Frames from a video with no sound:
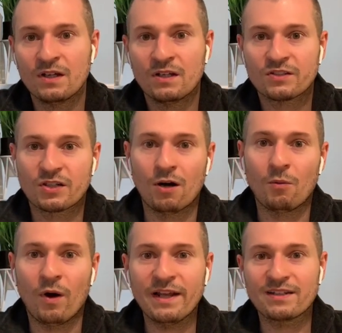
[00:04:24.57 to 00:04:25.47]
So
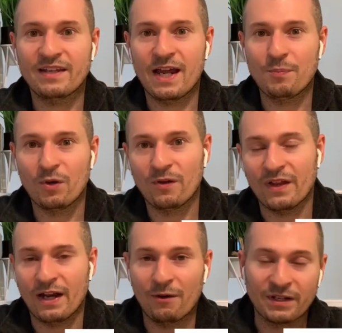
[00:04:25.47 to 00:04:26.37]
one example
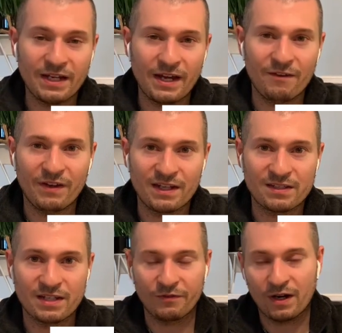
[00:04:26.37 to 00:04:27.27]
that I would give is
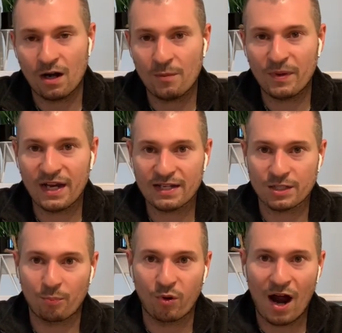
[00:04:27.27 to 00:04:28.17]
company has a
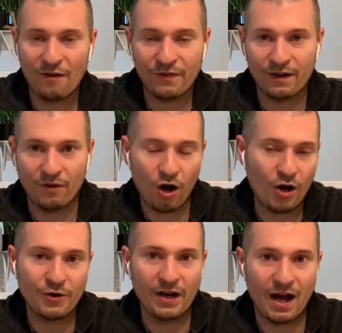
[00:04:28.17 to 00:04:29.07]
profit of
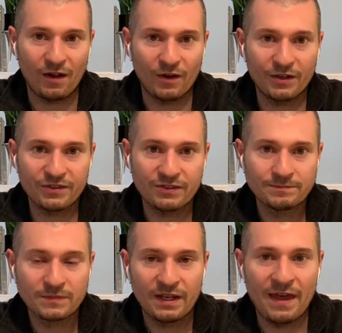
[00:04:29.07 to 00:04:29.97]
$100
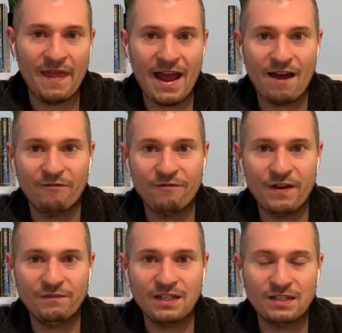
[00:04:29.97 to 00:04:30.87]
and they have
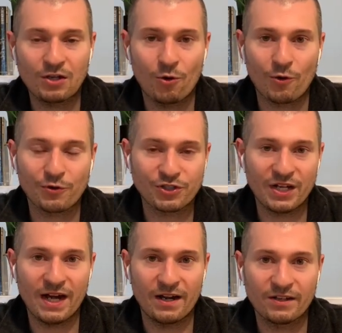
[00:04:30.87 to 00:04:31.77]
50 total
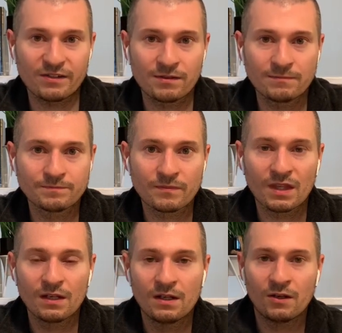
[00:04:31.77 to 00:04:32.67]
shares,
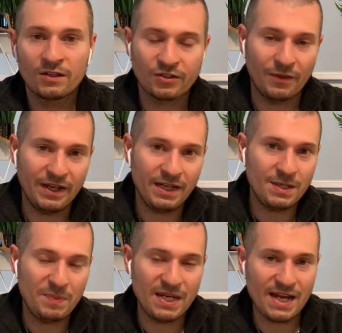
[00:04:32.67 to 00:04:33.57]
so the
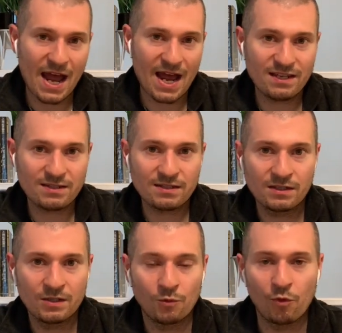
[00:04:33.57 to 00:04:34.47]
EPS
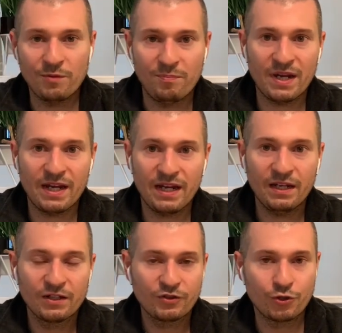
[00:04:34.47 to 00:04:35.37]
would
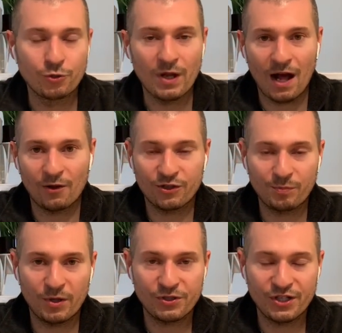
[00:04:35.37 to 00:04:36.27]
be $2
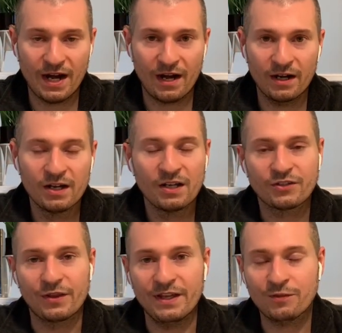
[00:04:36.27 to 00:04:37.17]
per share. So
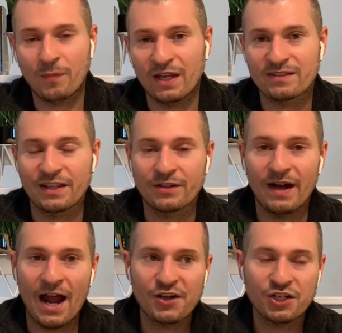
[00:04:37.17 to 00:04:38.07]
this means that they're
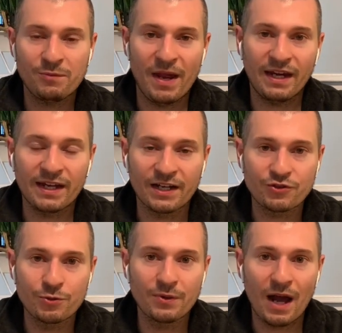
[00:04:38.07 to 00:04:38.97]
actually making a
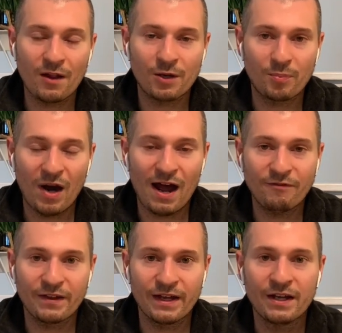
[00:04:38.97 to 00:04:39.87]
$2
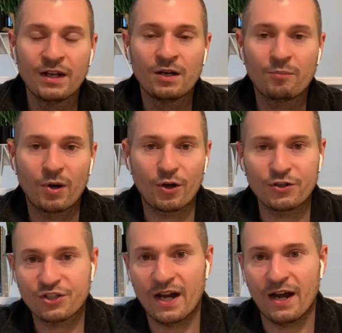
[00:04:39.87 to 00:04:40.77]
profit per
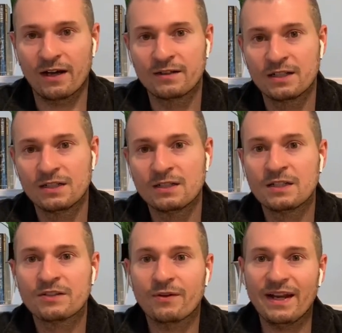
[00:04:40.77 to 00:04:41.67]
share.
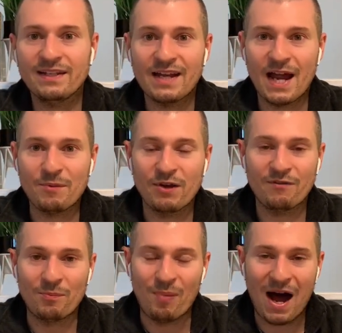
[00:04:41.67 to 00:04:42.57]
So anytime you have
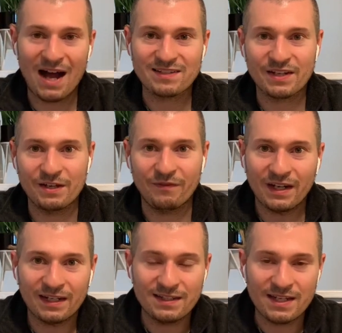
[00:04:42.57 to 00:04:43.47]
a positive
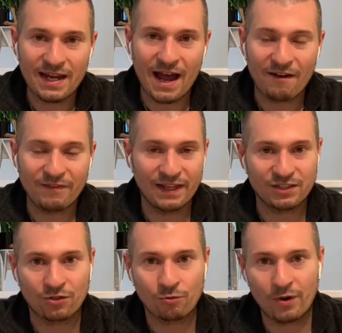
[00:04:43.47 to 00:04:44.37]
ETF, that's
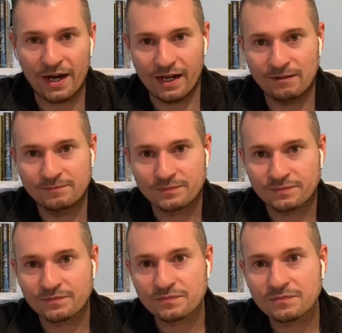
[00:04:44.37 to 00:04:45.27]
great.
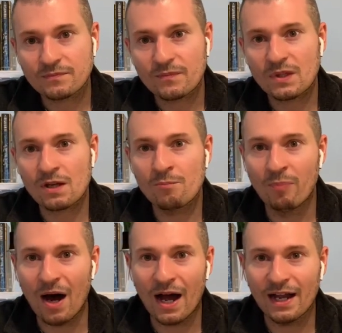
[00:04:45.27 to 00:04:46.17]

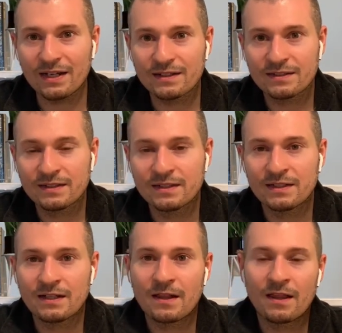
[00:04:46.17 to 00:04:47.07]
But
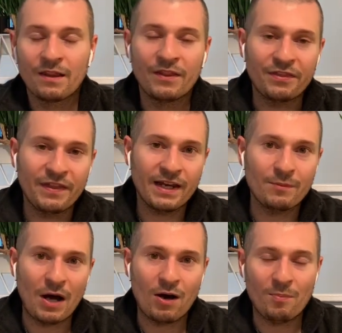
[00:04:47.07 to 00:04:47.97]
the thing
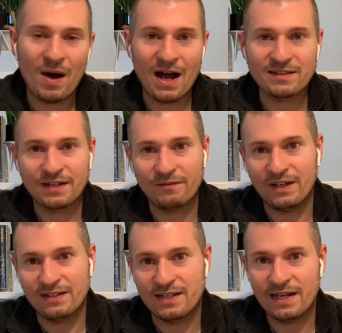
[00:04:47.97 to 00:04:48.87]
about a positive
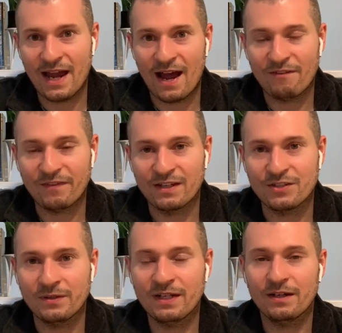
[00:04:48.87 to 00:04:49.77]
ETF is
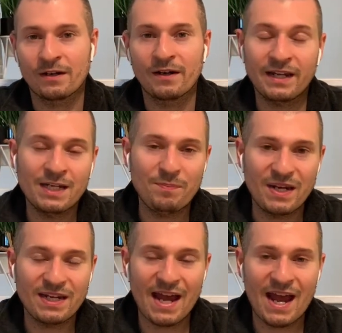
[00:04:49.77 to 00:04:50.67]
an
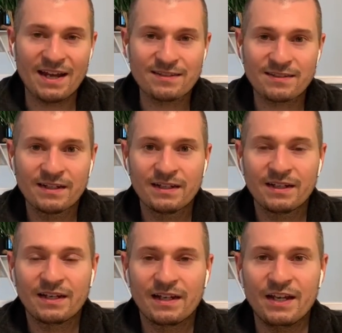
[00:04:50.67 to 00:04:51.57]
EPS
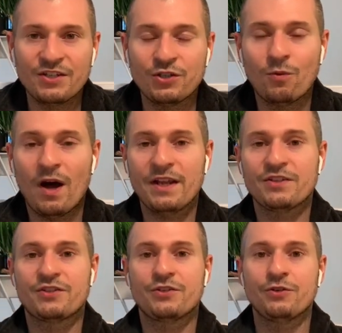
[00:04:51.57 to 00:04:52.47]
is you want to
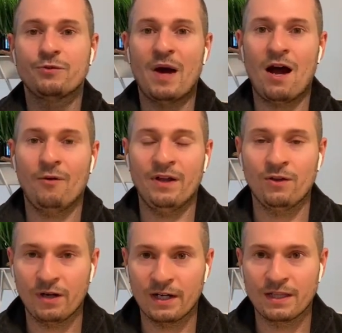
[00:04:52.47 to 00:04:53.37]
zoom out and
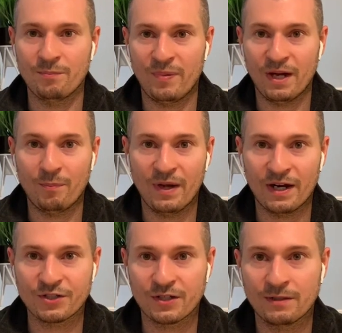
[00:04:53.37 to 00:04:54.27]
look at the big
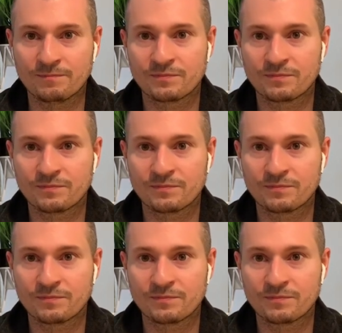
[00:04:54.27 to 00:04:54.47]
picture.